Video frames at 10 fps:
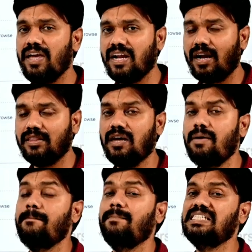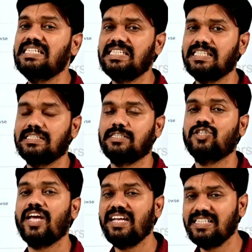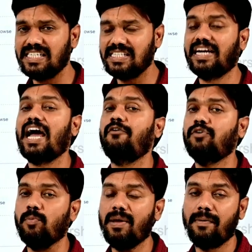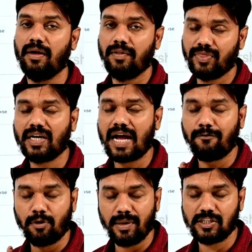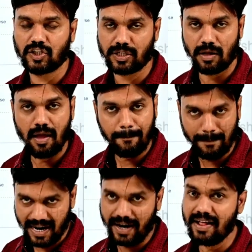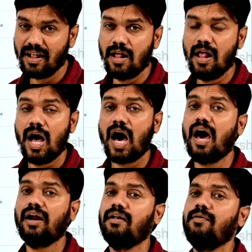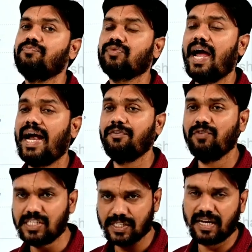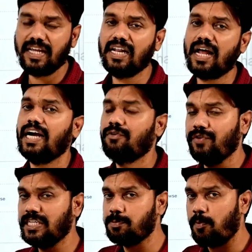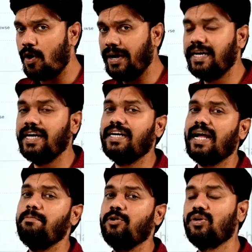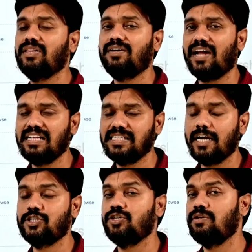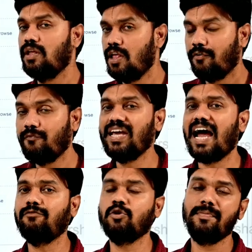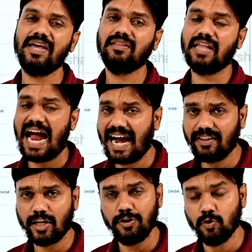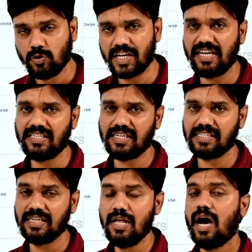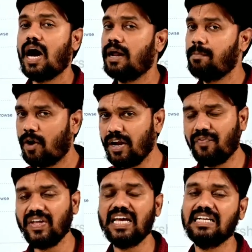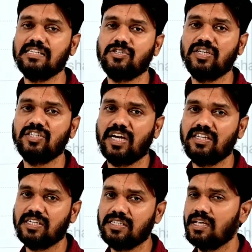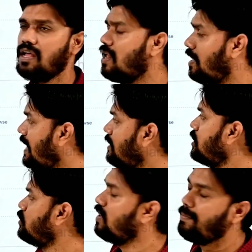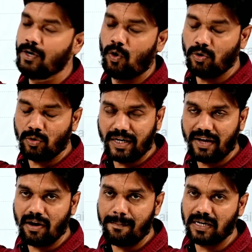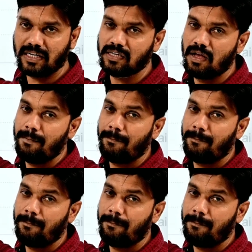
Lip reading: where are the business changes that have to be made, or at which screen or at which point in time during the transaction we have to add the new changes or modify the existing changes. Like this will be known to the developers